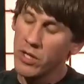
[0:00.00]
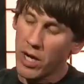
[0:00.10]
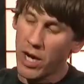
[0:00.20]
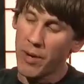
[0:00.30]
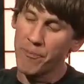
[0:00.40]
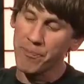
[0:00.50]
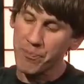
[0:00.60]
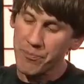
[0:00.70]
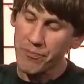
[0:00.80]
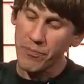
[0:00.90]

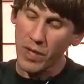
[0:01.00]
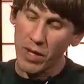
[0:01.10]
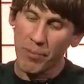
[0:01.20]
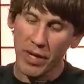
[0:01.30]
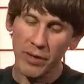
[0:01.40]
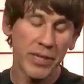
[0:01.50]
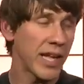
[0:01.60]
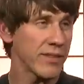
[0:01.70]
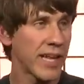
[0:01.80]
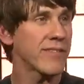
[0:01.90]
Um, but I mean,
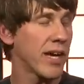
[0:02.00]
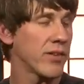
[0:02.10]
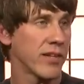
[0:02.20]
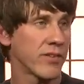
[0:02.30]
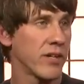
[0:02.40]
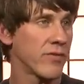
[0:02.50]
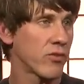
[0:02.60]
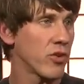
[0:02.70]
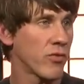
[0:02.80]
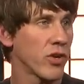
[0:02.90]
that, that's how that stuff
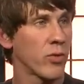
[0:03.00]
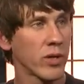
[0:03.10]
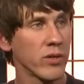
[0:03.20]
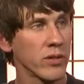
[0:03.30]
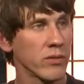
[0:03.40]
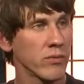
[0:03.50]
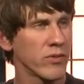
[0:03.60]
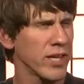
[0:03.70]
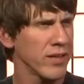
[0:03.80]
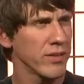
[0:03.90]
grows very quickly.
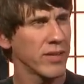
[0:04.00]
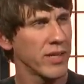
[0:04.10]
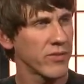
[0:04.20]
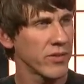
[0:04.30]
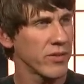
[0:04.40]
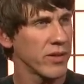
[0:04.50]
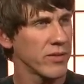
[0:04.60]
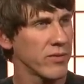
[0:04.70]
Was mm-hmm. that the answer?